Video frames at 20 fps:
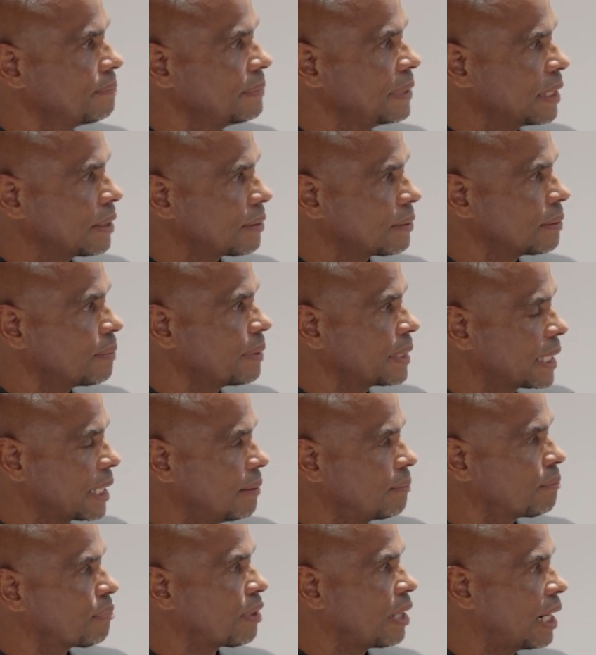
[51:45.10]
they
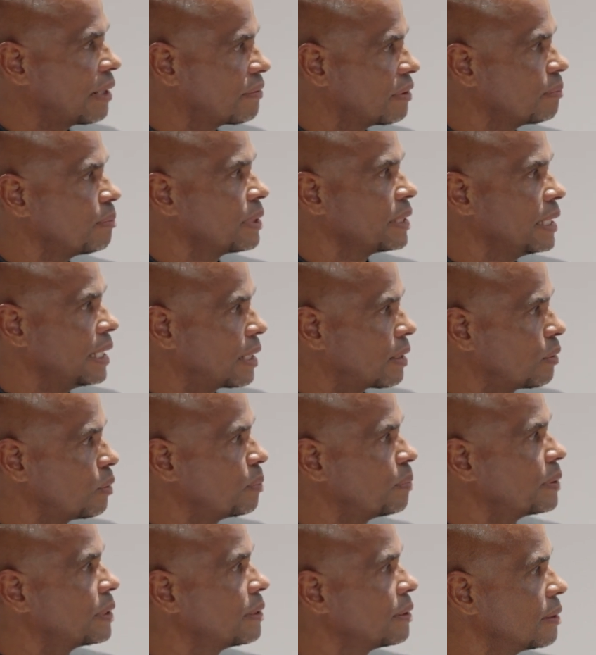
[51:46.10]
become private but yet
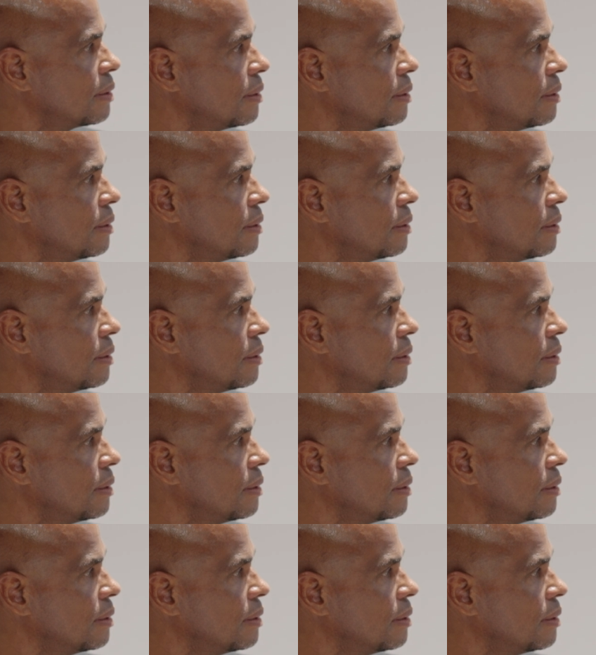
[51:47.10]
open.